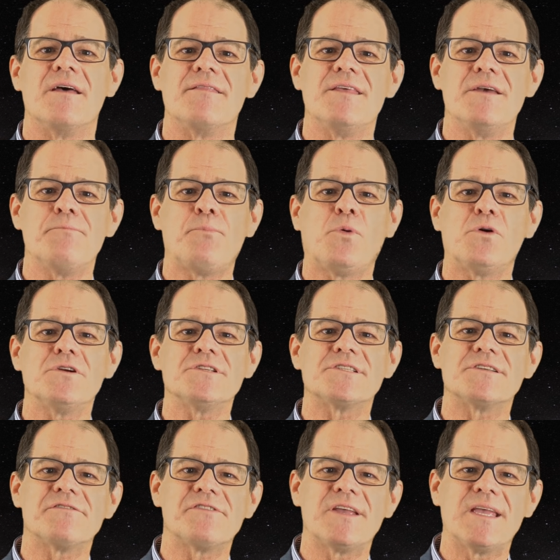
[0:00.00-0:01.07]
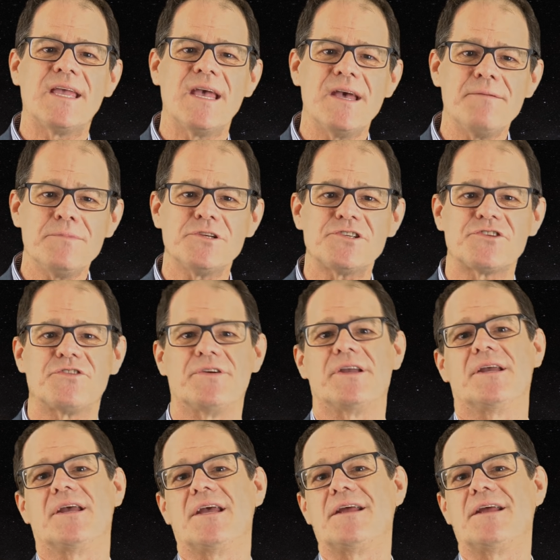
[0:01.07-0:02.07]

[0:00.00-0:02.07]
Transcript: the importance of chemistry